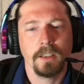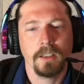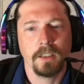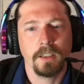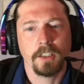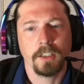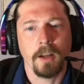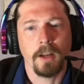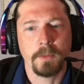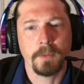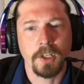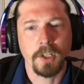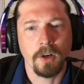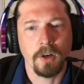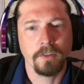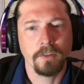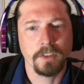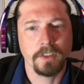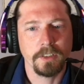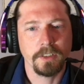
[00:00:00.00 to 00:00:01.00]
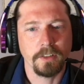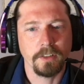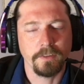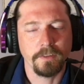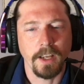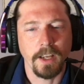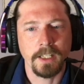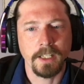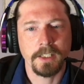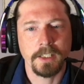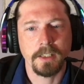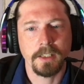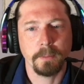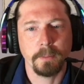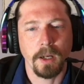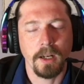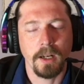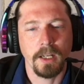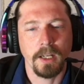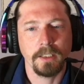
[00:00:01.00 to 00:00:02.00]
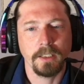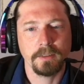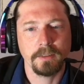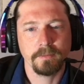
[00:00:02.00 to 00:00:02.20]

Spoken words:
Comes over, defends the pawn,